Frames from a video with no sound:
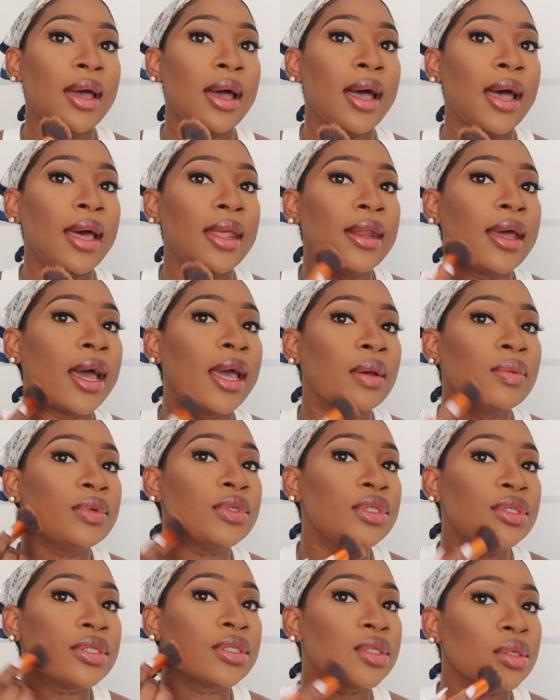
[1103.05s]
And I
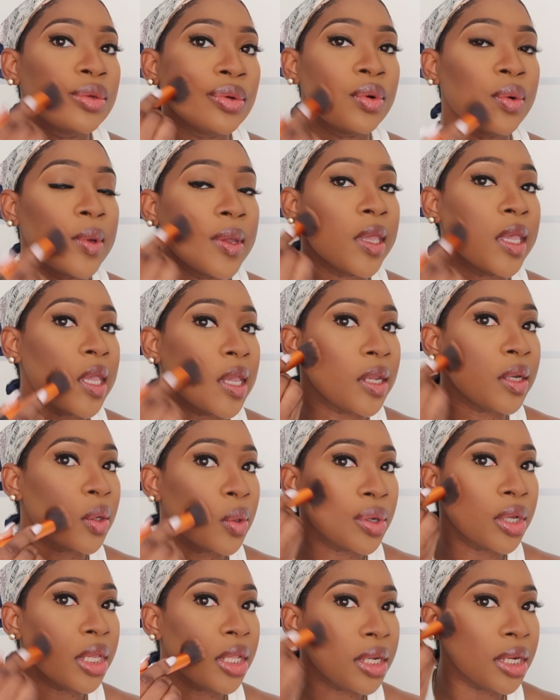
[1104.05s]
would just go in
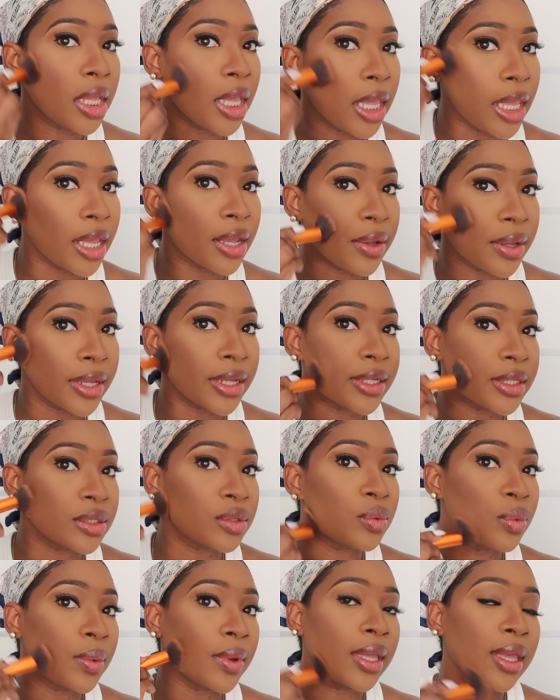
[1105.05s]

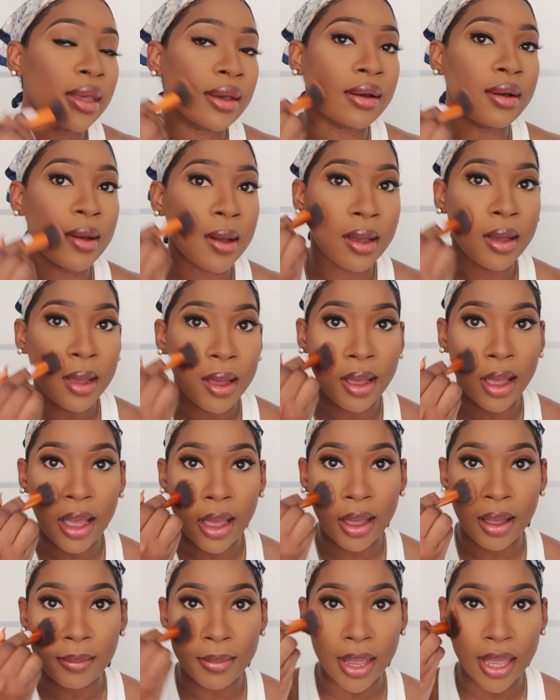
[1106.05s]
areas where
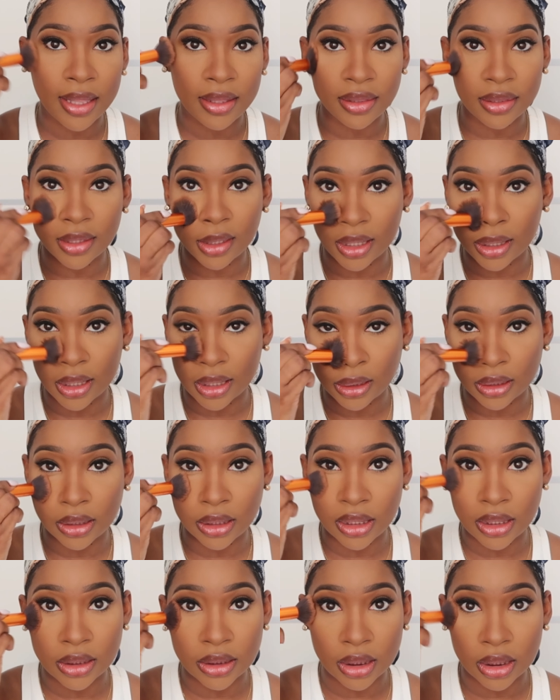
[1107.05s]
I think it
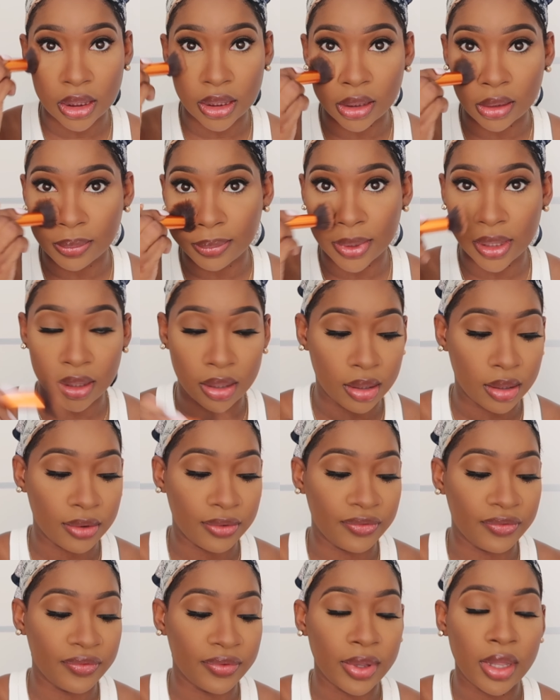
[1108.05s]
needs a little bit of